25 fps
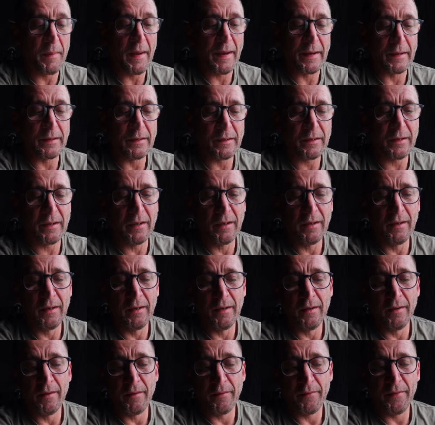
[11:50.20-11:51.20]
bank,
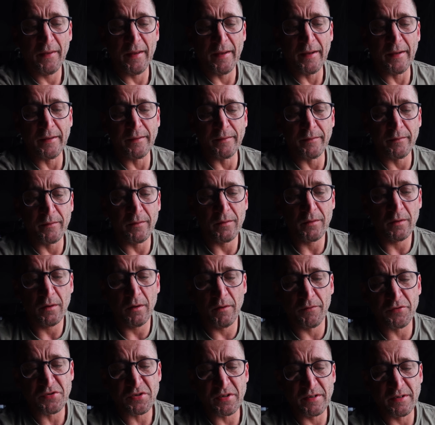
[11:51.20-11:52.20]
then
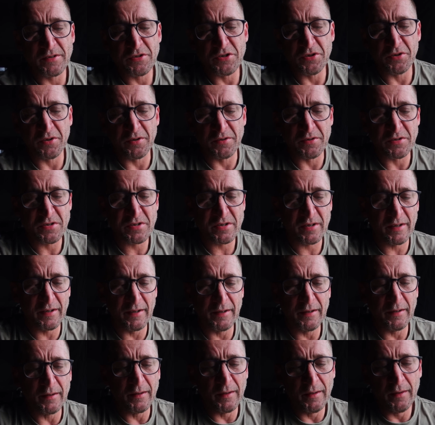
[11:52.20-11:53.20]
obviously, as you can
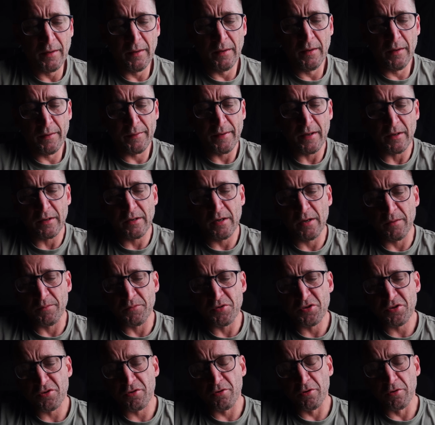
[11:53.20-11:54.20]
see, that
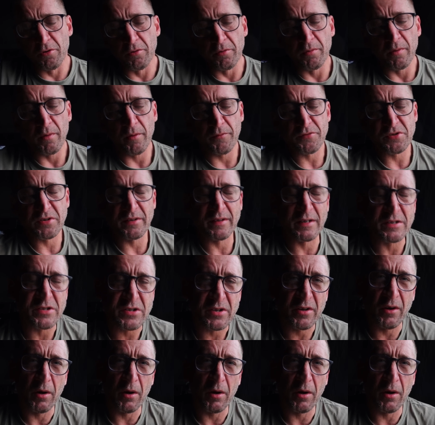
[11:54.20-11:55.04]
comes through. Obviously this